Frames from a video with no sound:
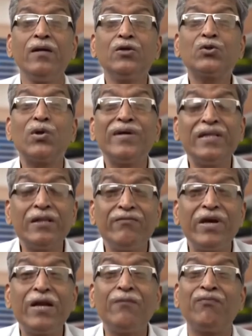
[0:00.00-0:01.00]
So in the
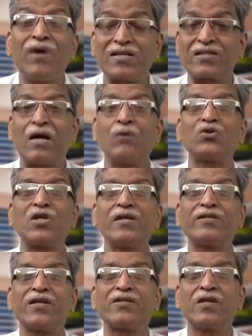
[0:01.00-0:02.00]
very first
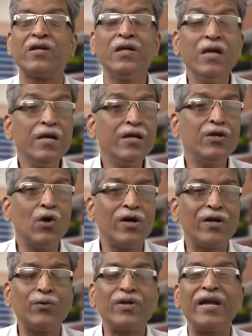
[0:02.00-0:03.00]
counseling session, your
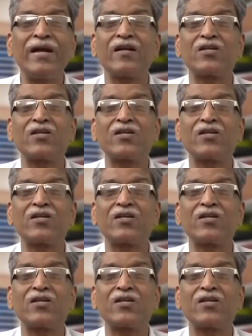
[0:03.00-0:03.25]
duty and